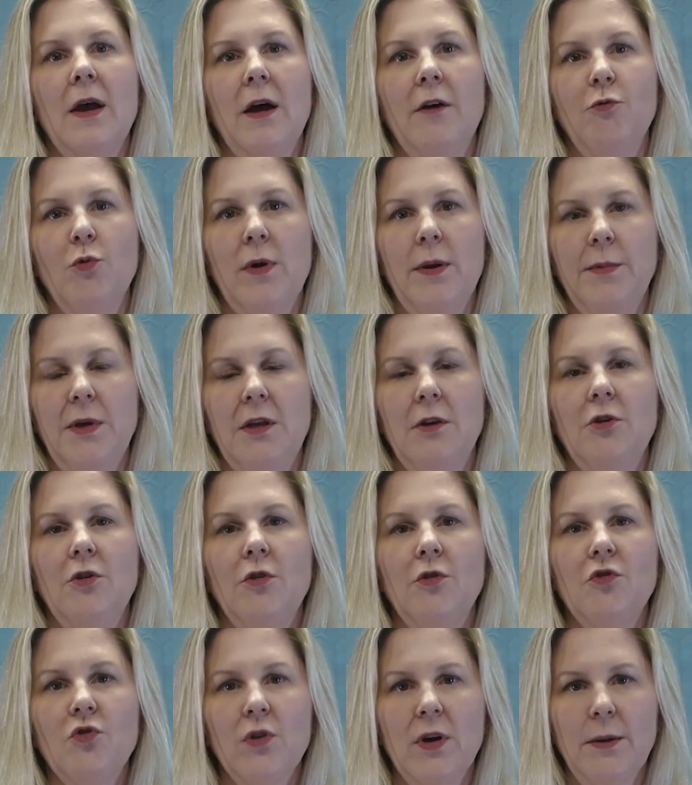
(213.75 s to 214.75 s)
of women
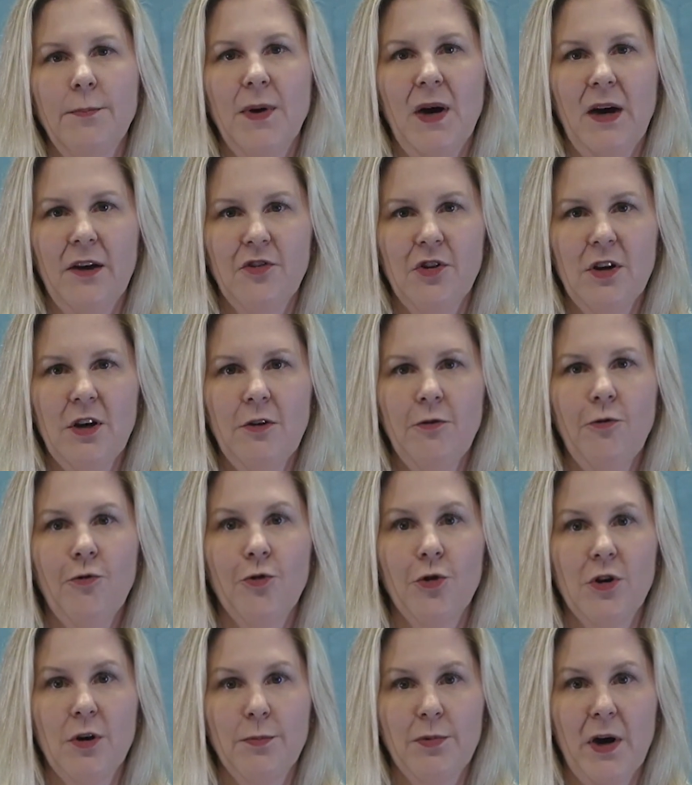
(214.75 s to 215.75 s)
who screen positive
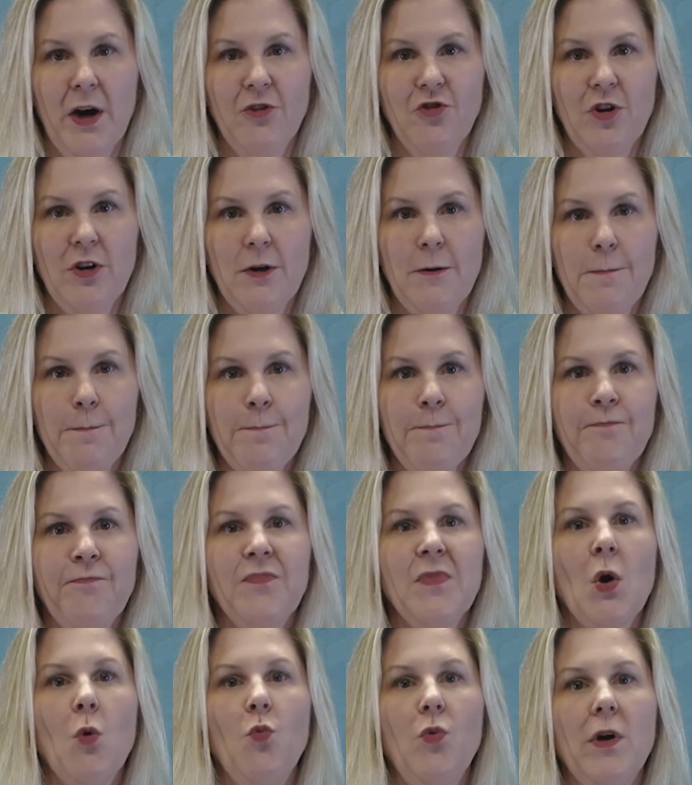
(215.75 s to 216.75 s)
for depression
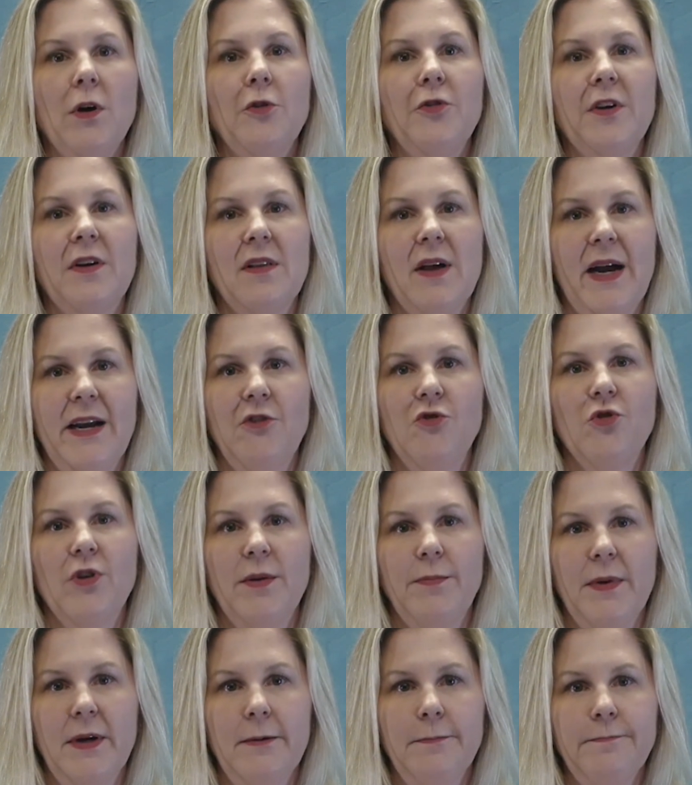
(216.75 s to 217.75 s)
will decline
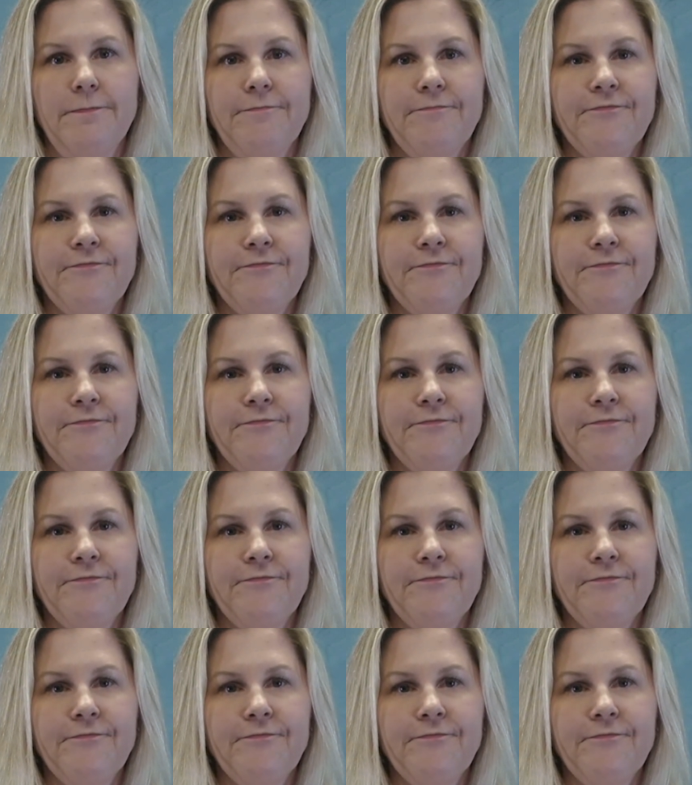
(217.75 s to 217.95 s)
treatment.